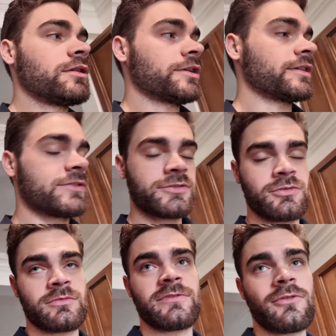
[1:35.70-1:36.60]
All right,
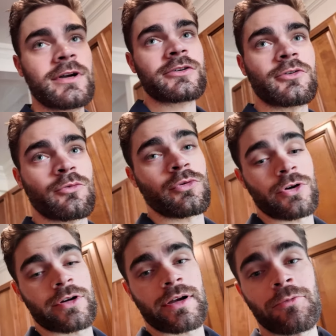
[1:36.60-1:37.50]
so before I go to
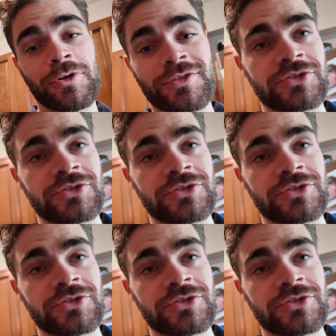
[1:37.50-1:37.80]
work, I wanted